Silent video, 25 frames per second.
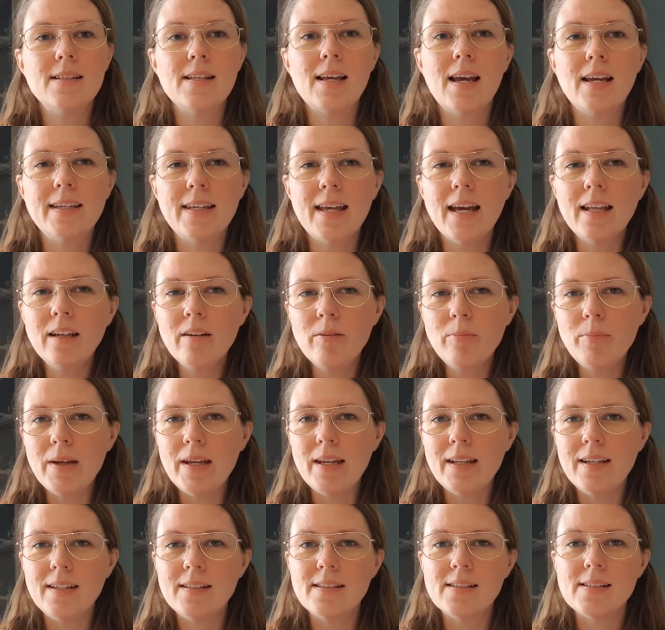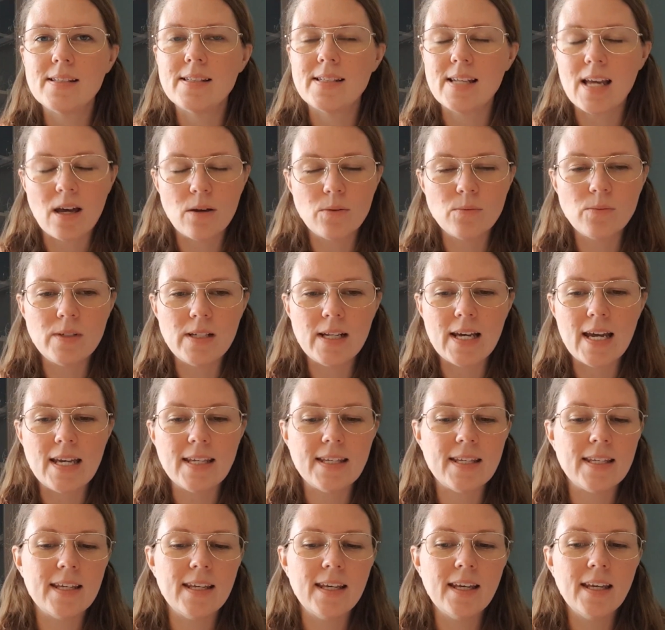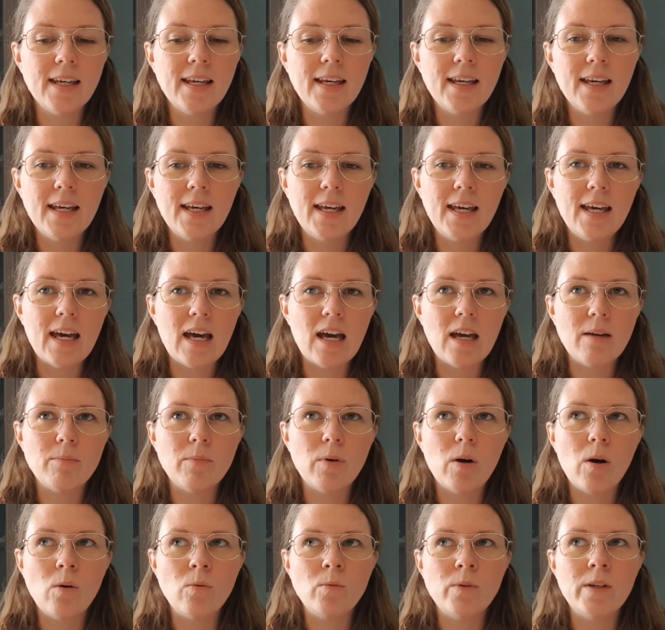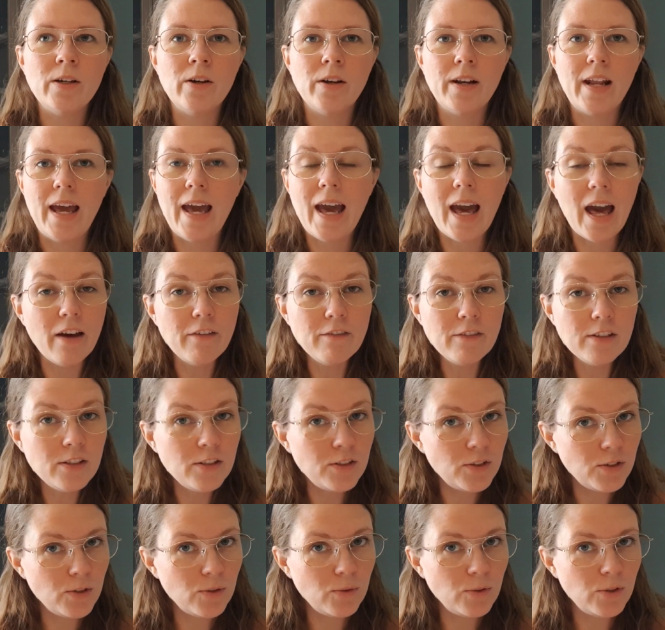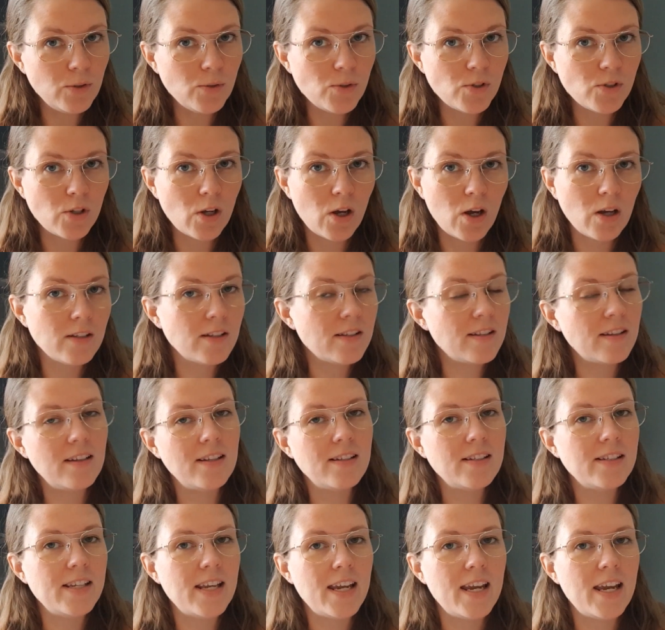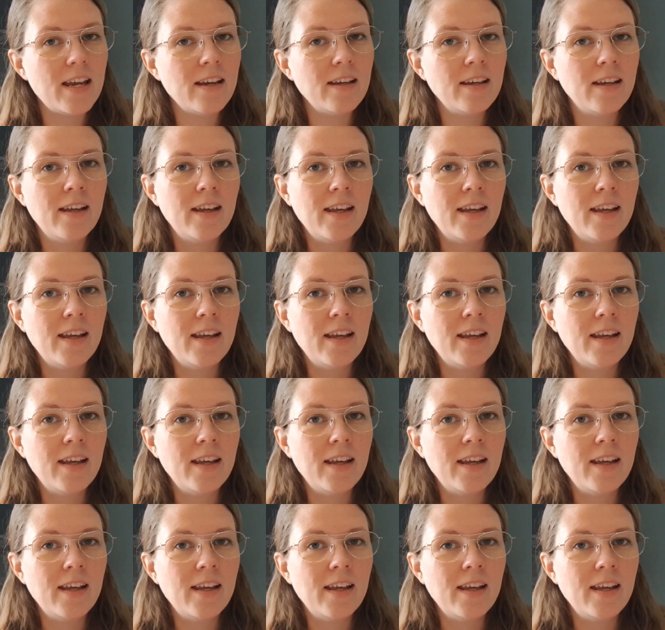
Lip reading: I kind of made it sound like I'm only going to have two new starts this year.